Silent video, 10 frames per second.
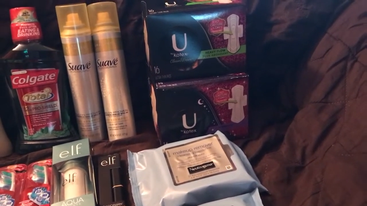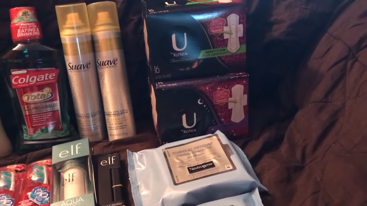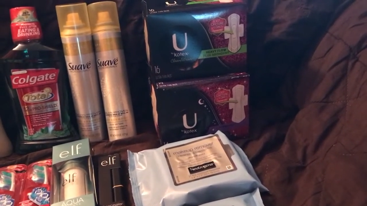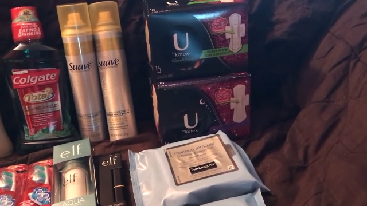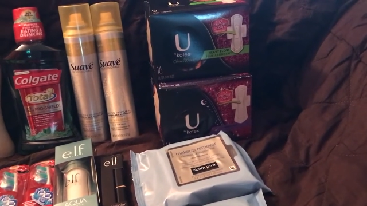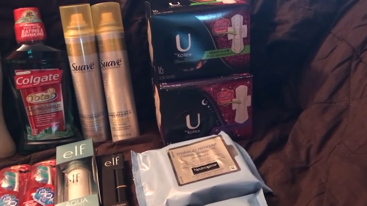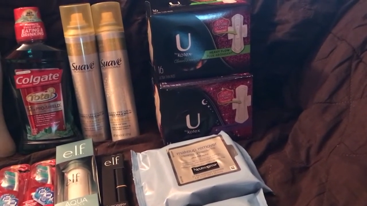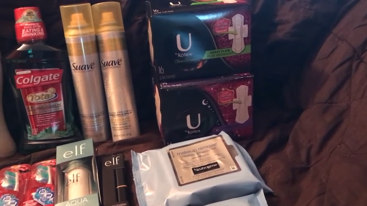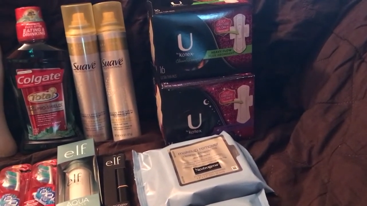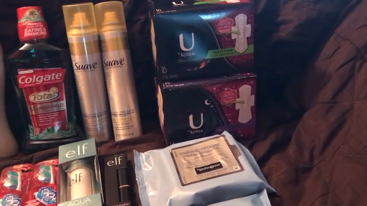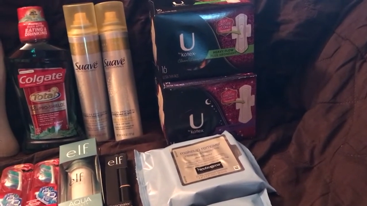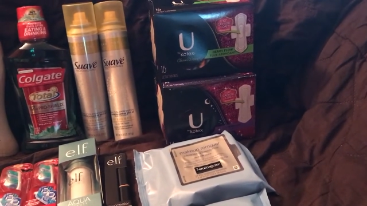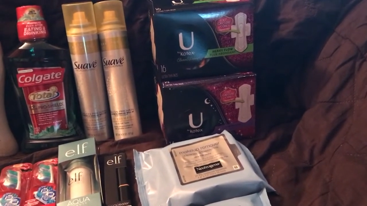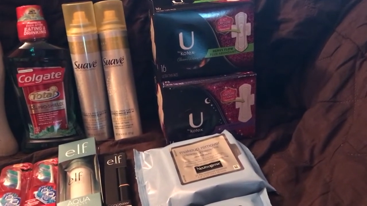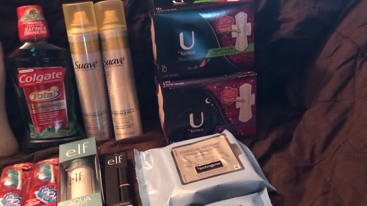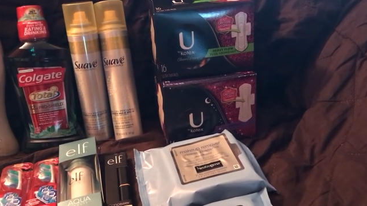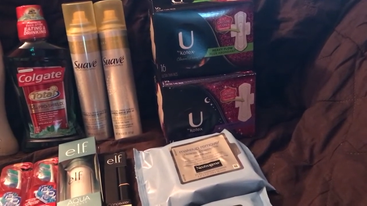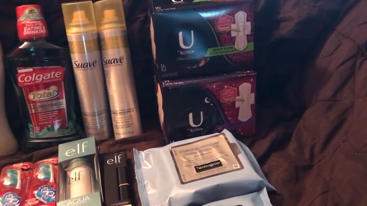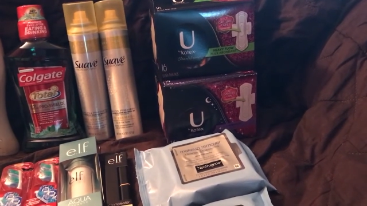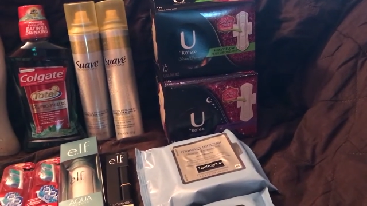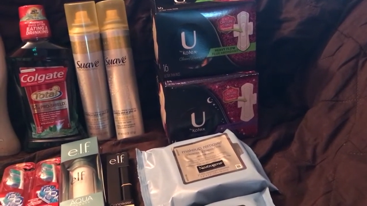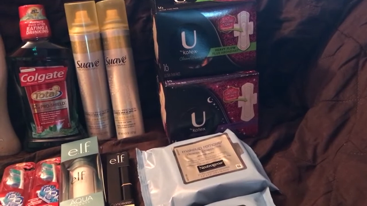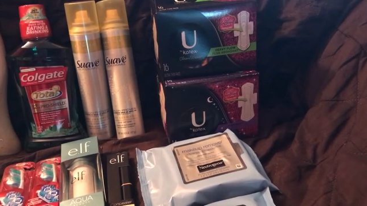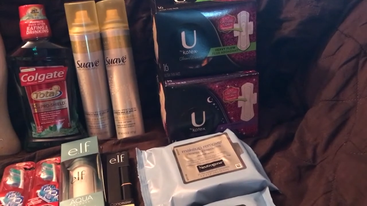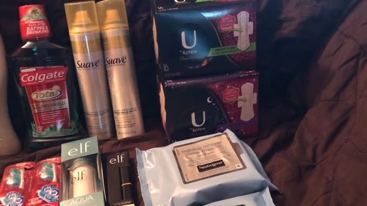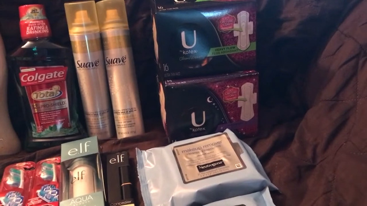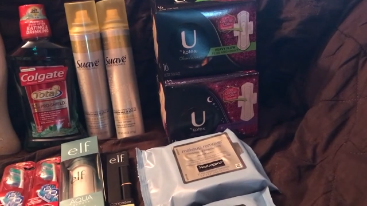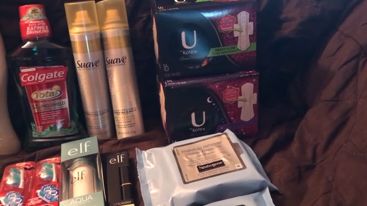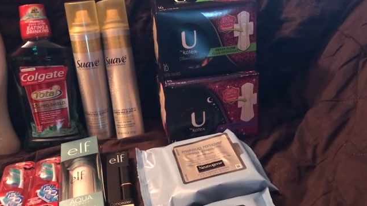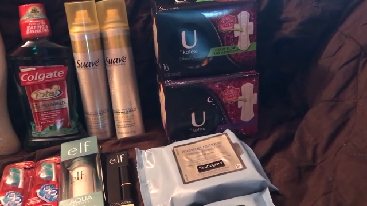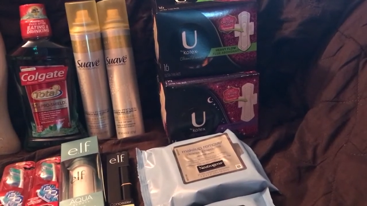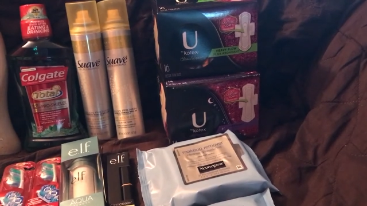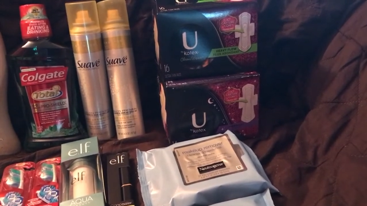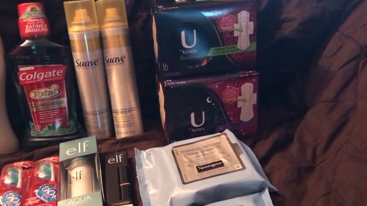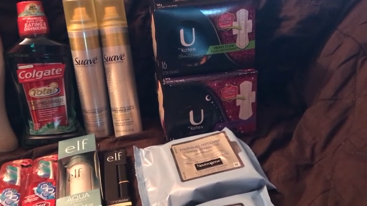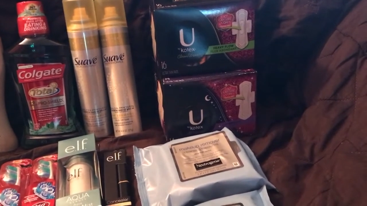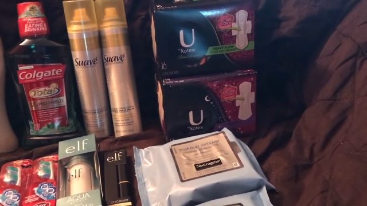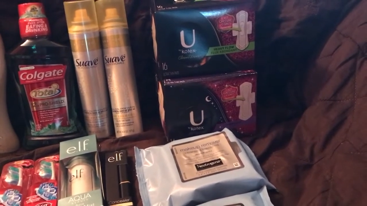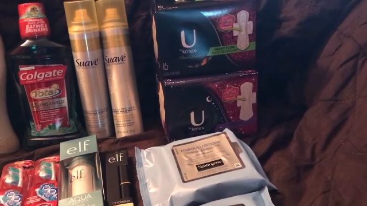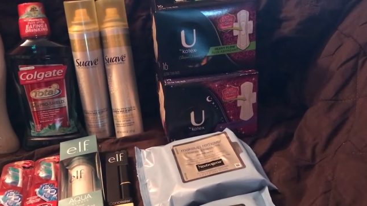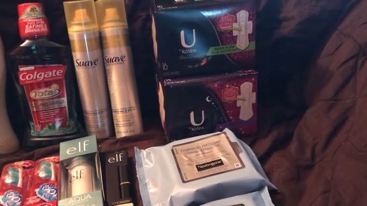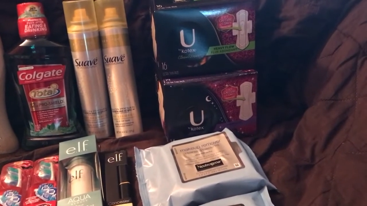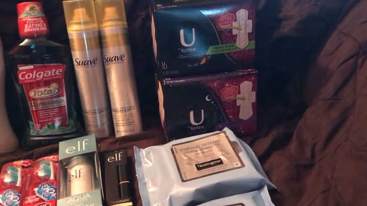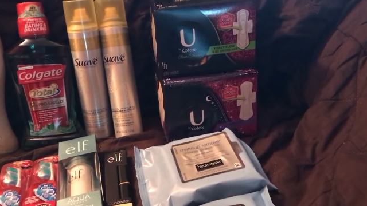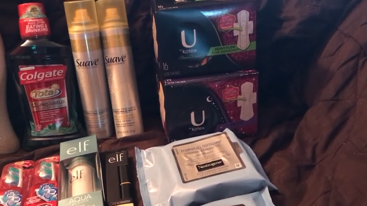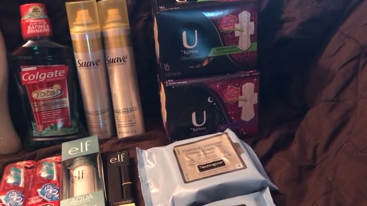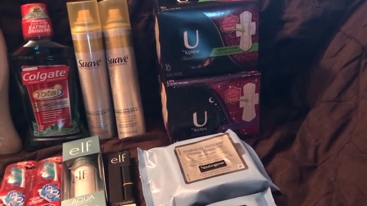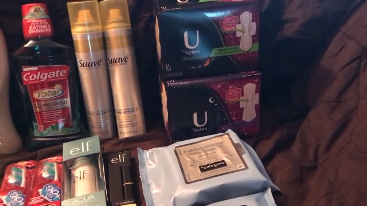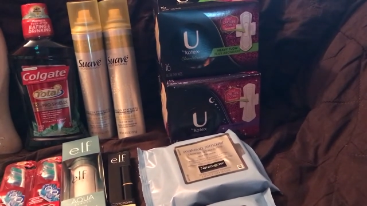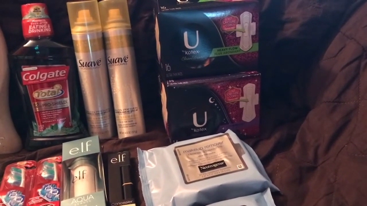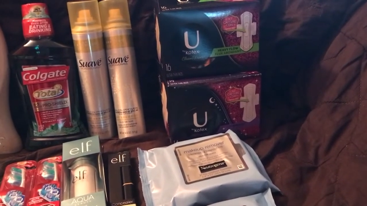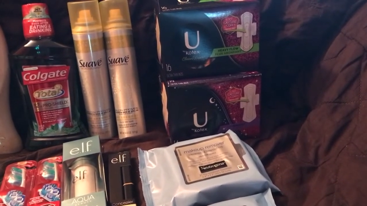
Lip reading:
Nobody's mouth can be seen.